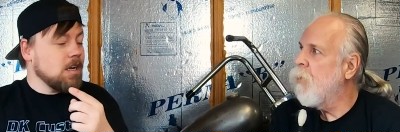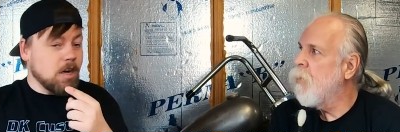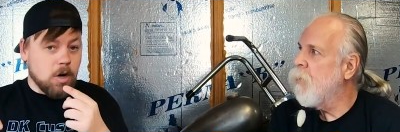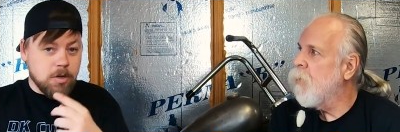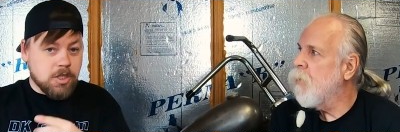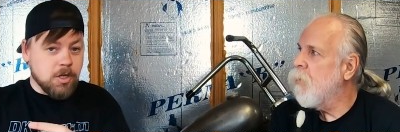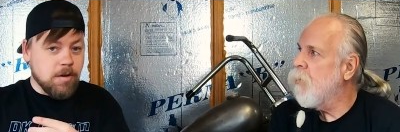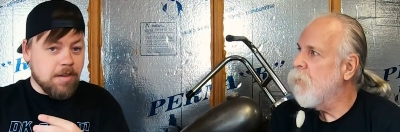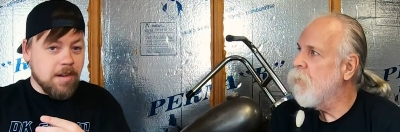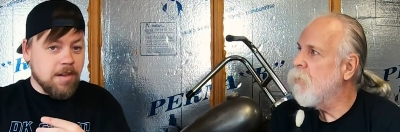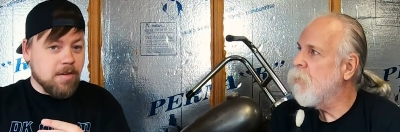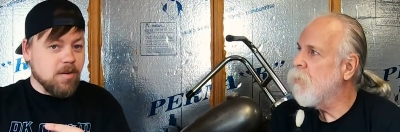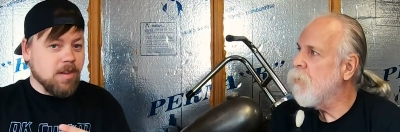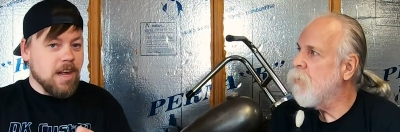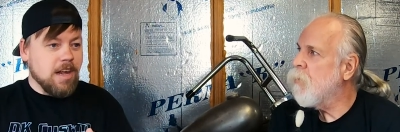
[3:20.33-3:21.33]
Speaker 1: O2
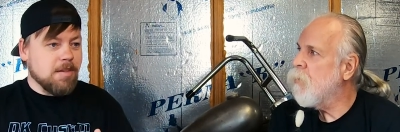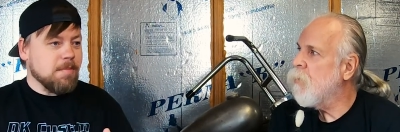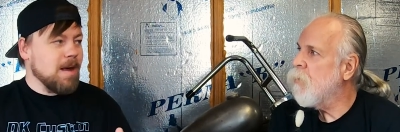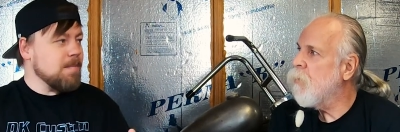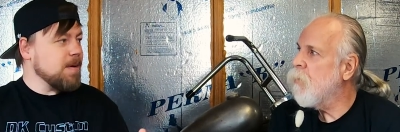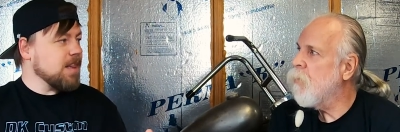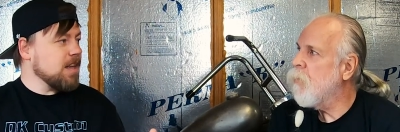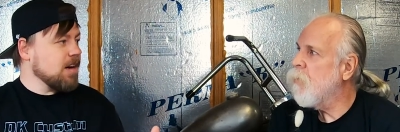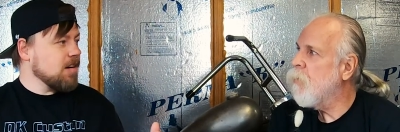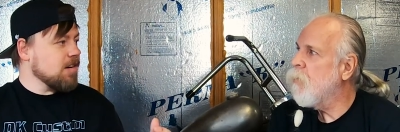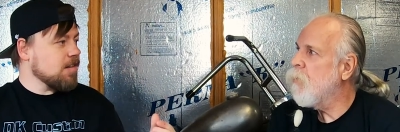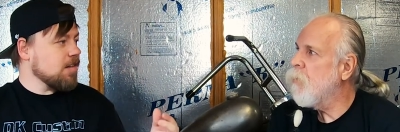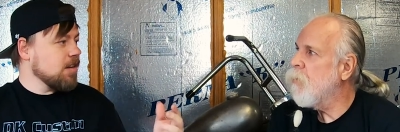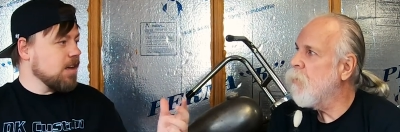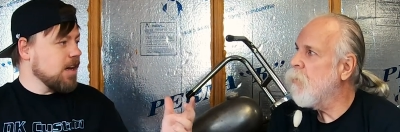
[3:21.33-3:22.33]
sensor thinks maybe
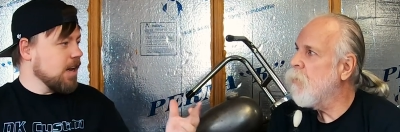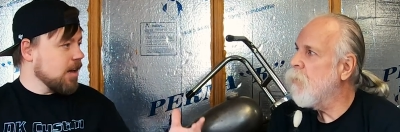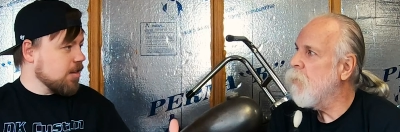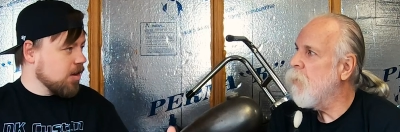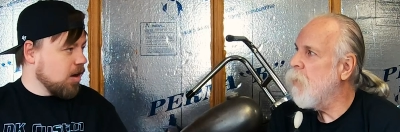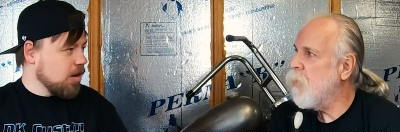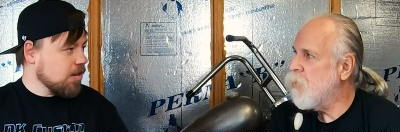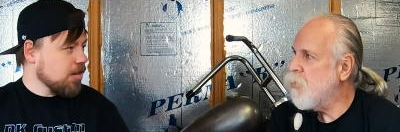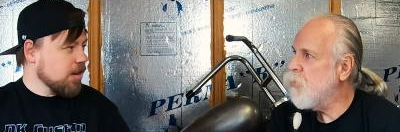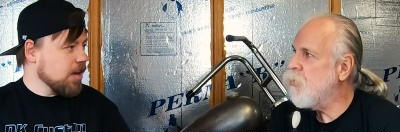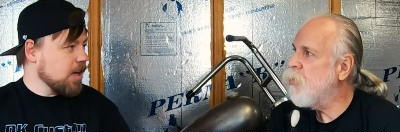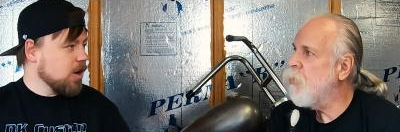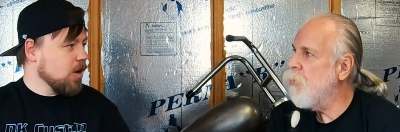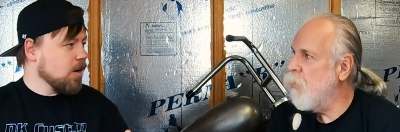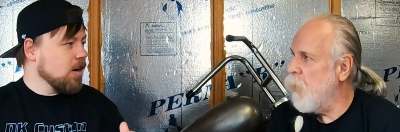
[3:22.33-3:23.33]
there's an exhaust leak
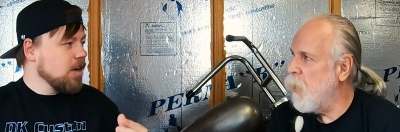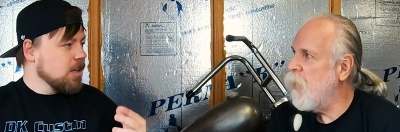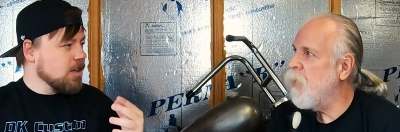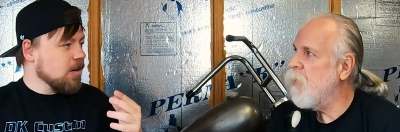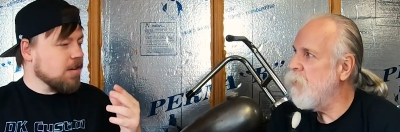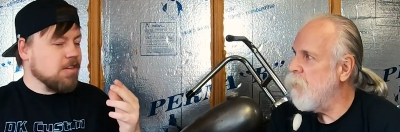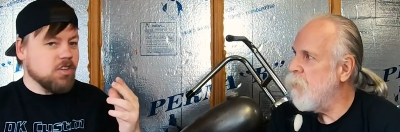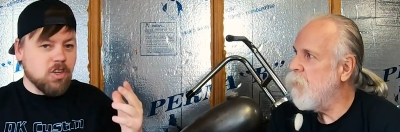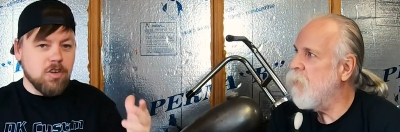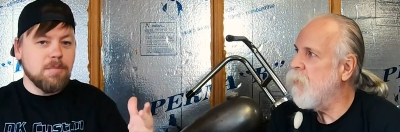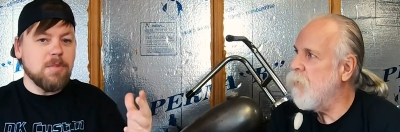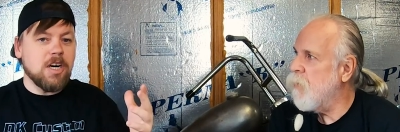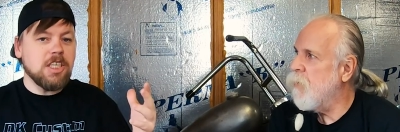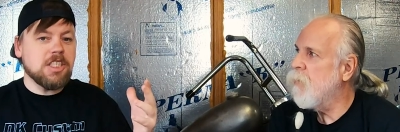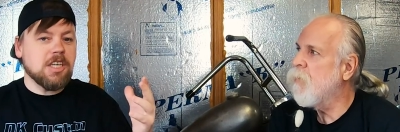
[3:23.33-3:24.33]
too or lean. there's too uh-huh.
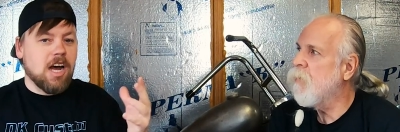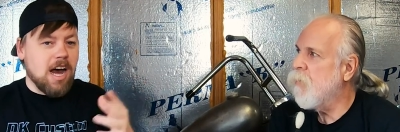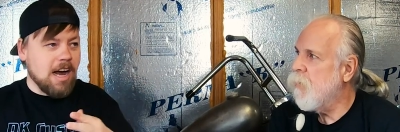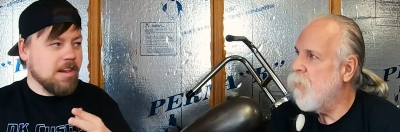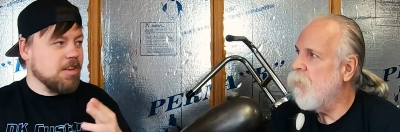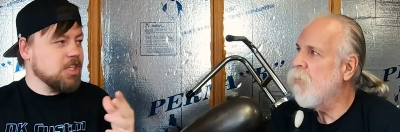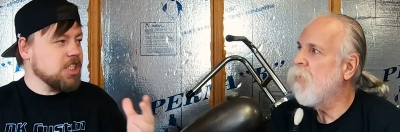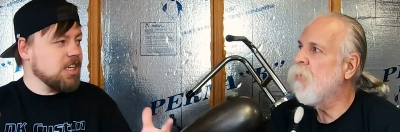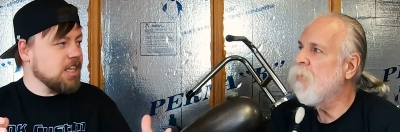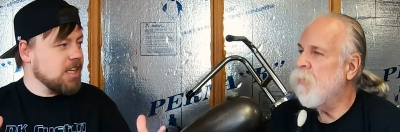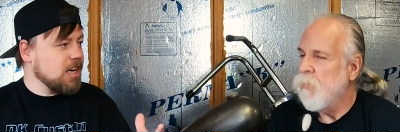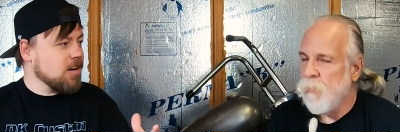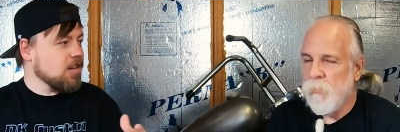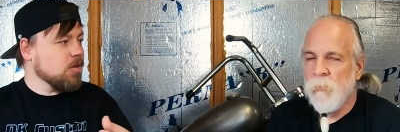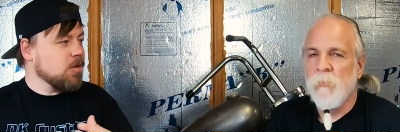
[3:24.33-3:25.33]
much oxygen in
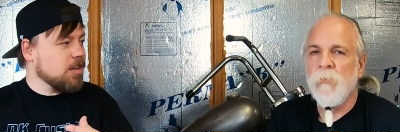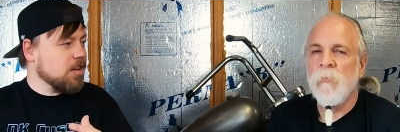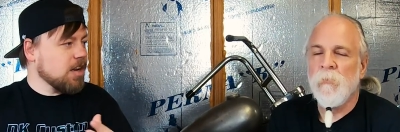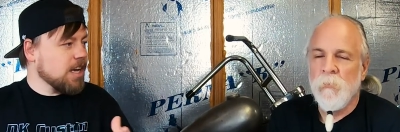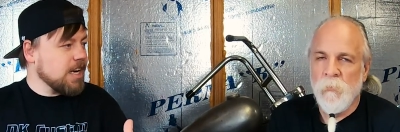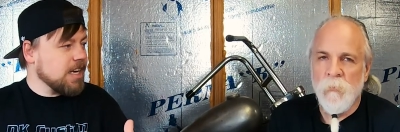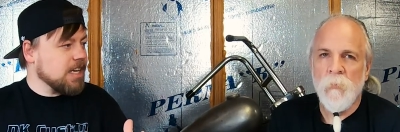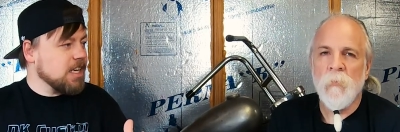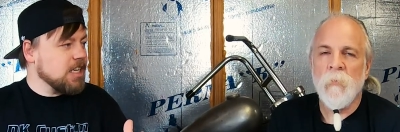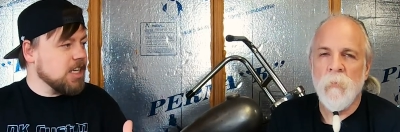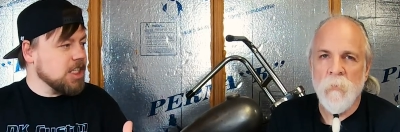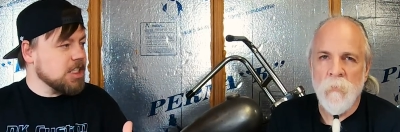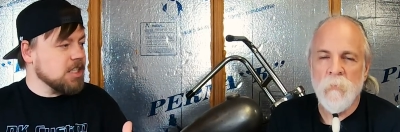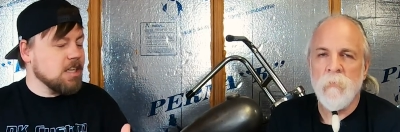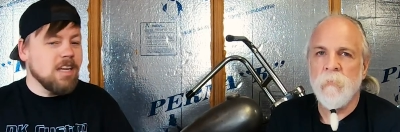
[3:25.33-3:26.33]
there, so it's a lean
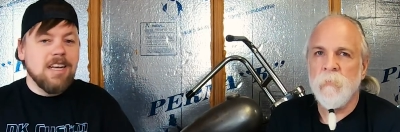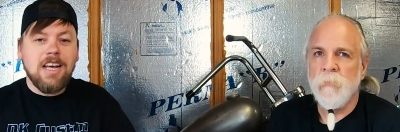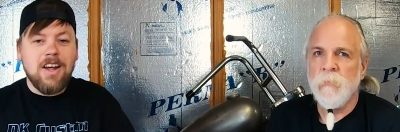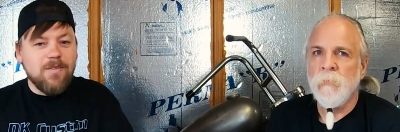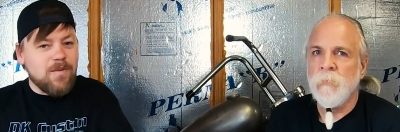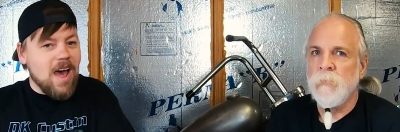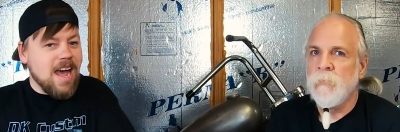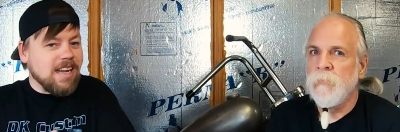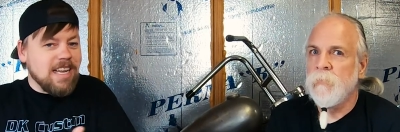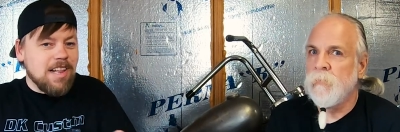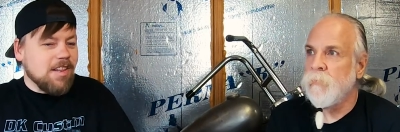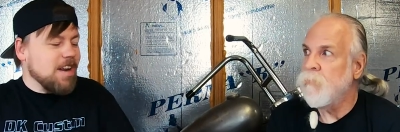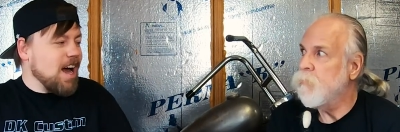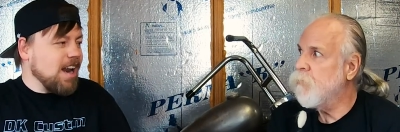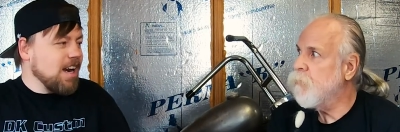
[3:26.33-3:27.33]
condition. In fact, it's
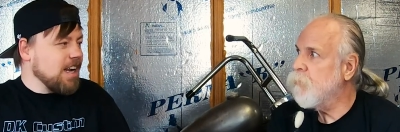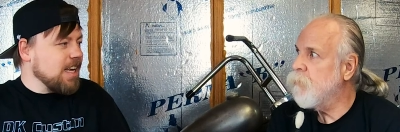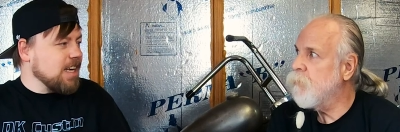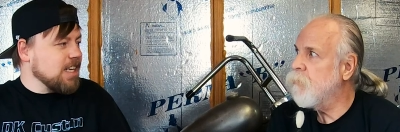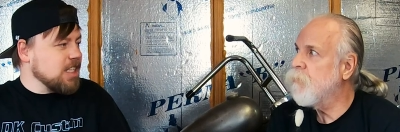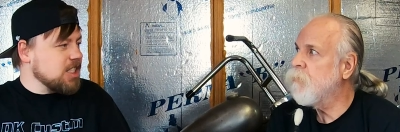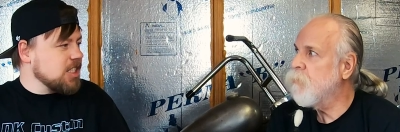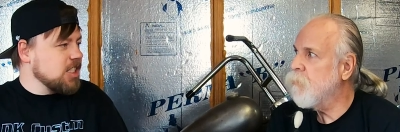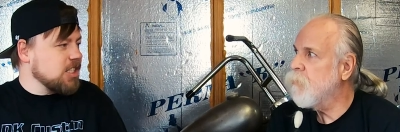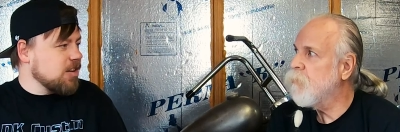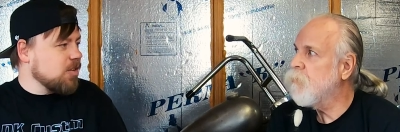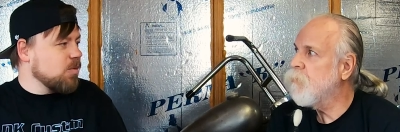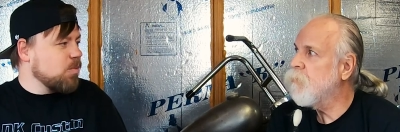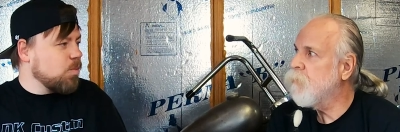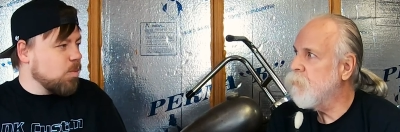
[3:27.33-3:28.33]
not a lean condition, it's just
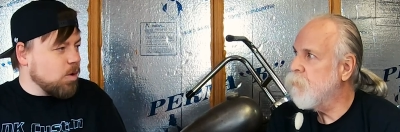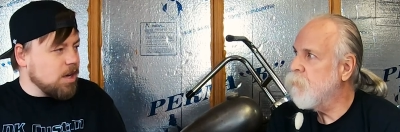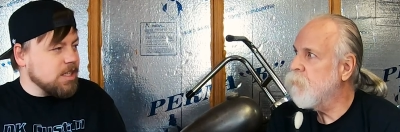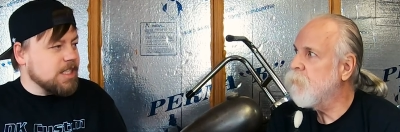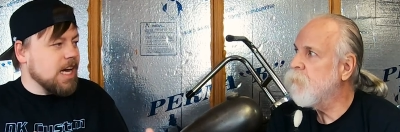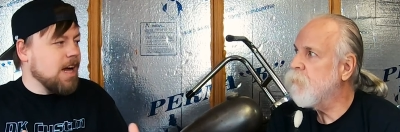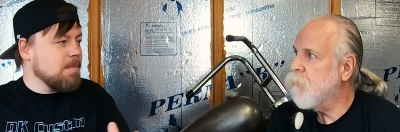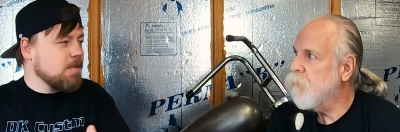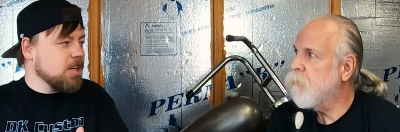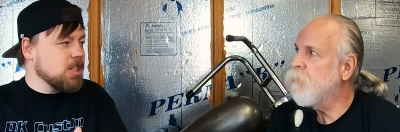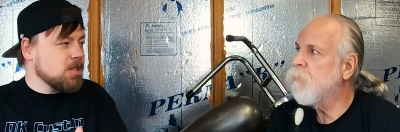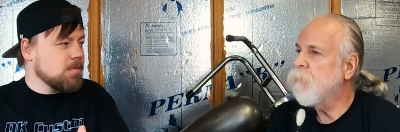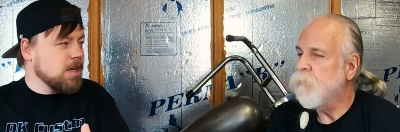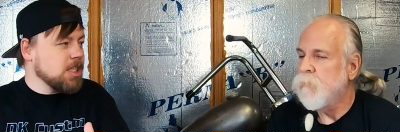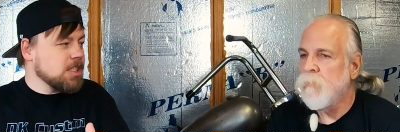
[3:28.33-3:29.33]
a one time
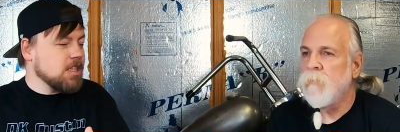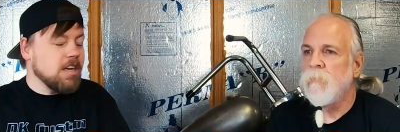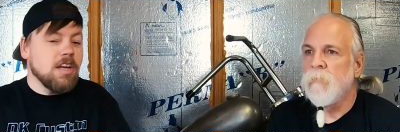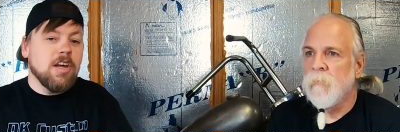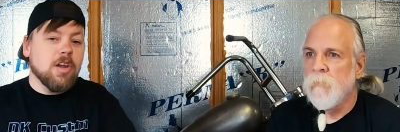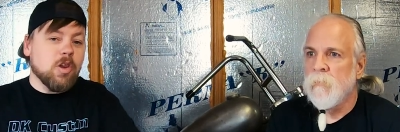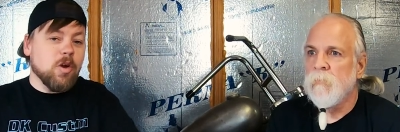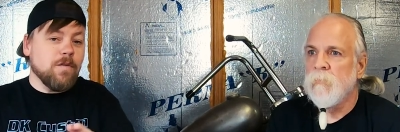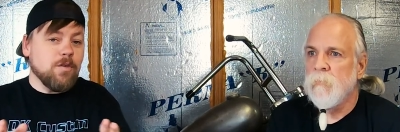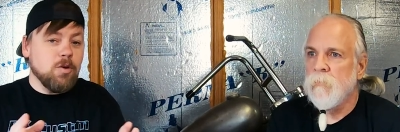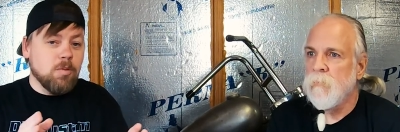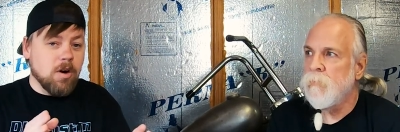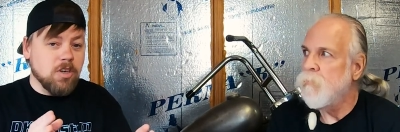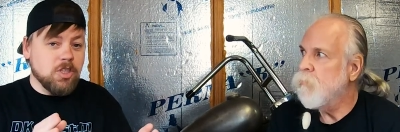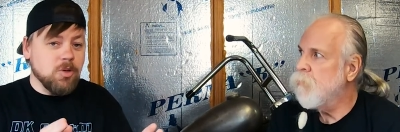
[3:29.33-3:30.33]
situation. So if you
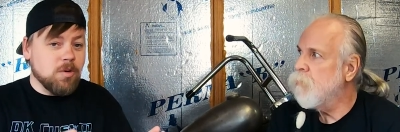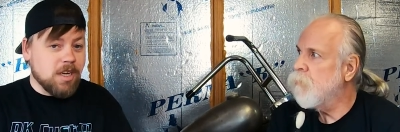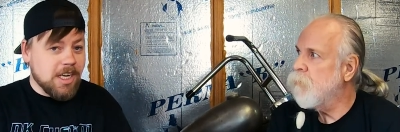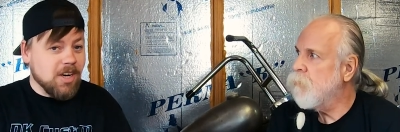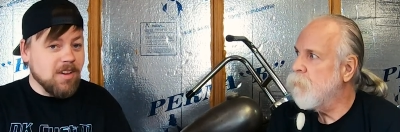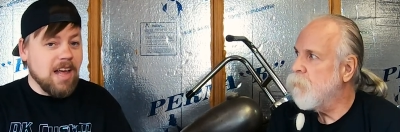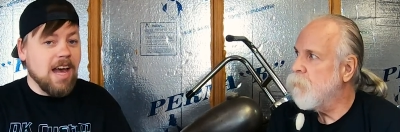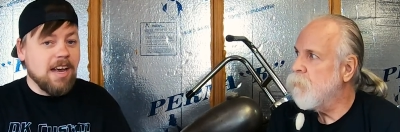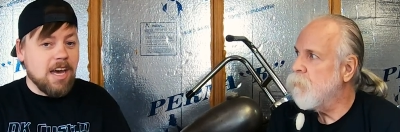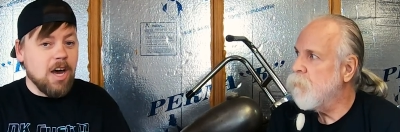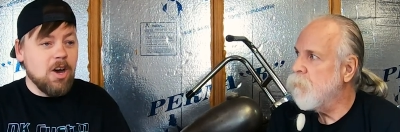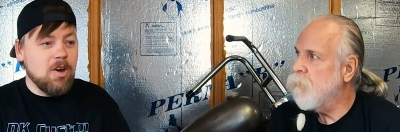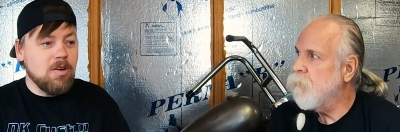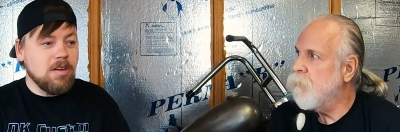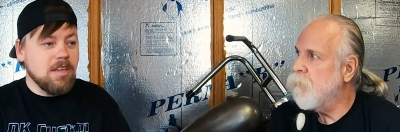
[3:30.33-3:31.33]
were to clear that
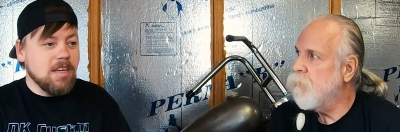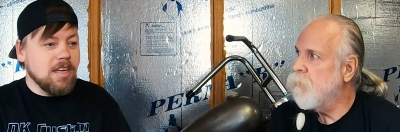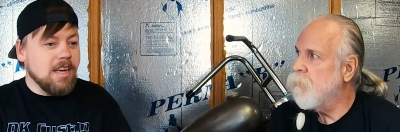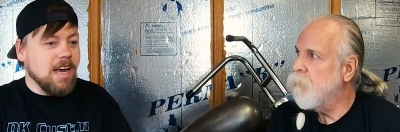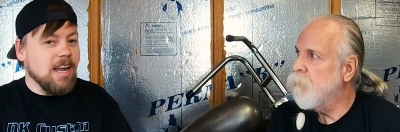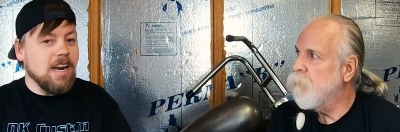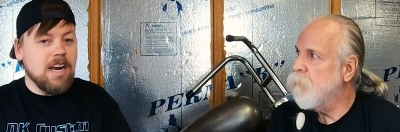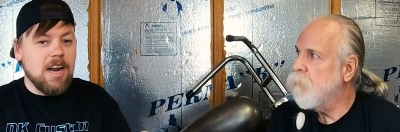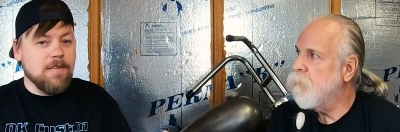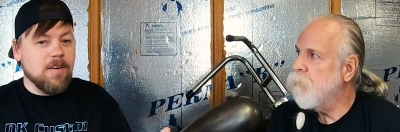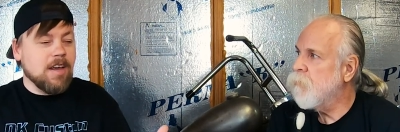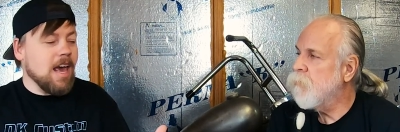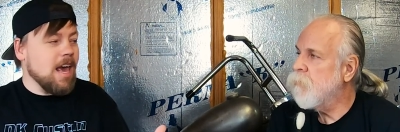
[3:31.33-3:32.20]
code and it never